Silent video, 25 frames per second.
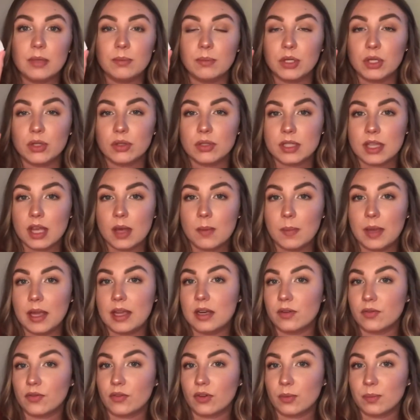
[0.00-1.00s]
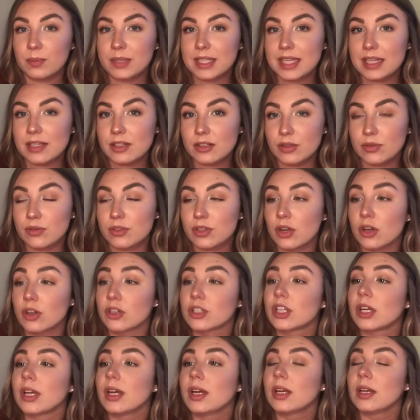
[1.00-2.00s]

because they're made from potato starch.